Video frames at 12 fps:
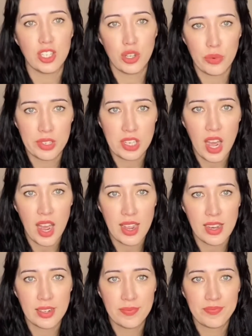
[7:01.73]
to
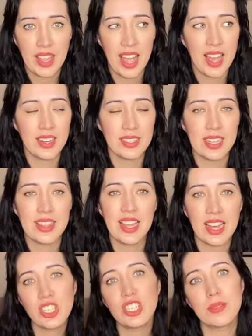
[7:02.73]
retire. And
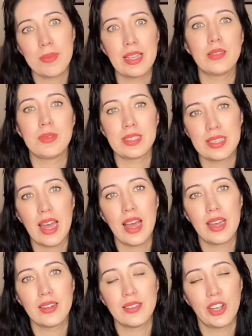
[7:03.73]
that just makes me
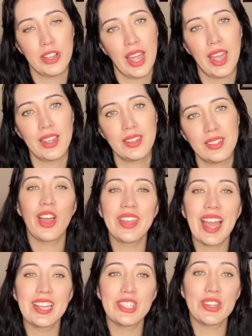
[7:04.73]
sad.
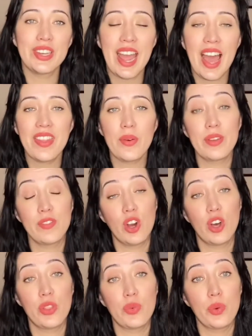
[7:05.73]
Okay, so now that we've
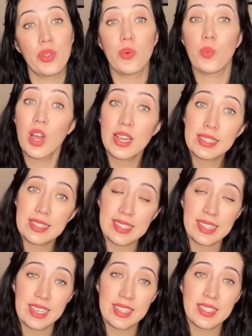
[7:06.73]
gone through the worst
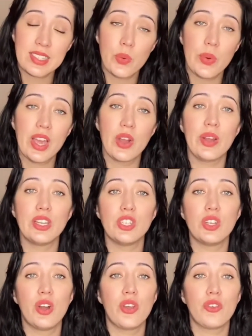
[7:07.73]
list, we are going to
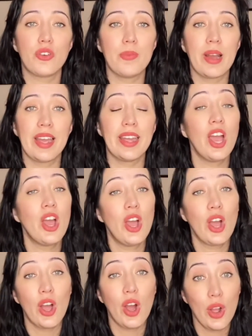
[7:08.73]
go through my
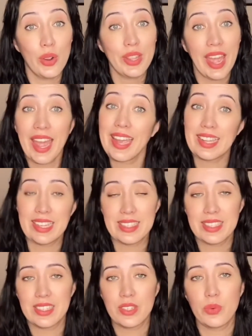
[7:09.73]
okay
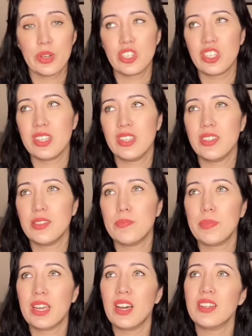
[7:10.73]
list, which is
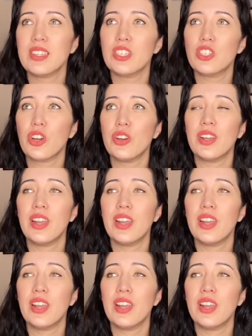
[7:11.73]
because I don't